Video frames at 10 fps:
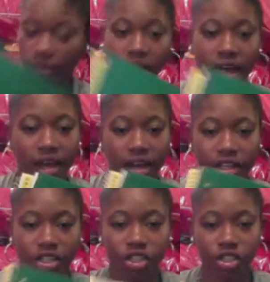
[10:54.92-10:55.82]
I got
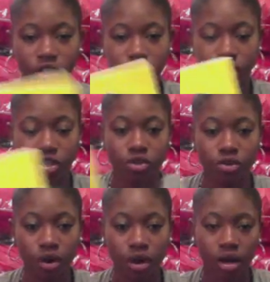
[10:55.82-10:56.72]
two
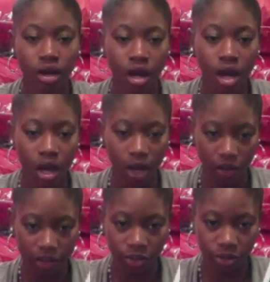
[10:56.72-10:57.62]

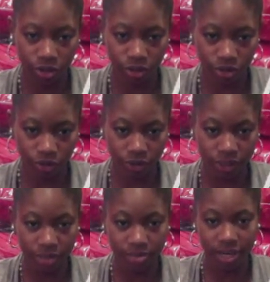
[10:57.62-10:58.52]
college rule three
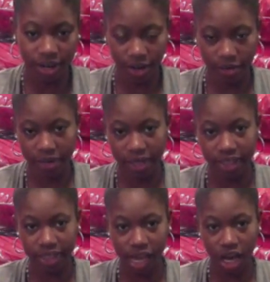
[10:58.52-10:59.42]
subject notebooks.
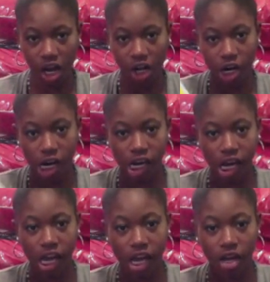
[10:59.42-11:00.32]
They are green,
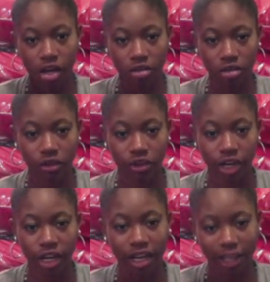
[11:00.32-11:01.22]
er, green
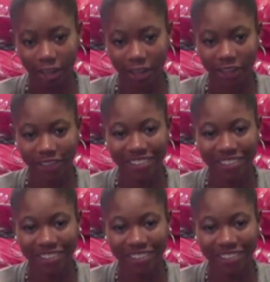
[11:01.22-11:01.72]
and yellow.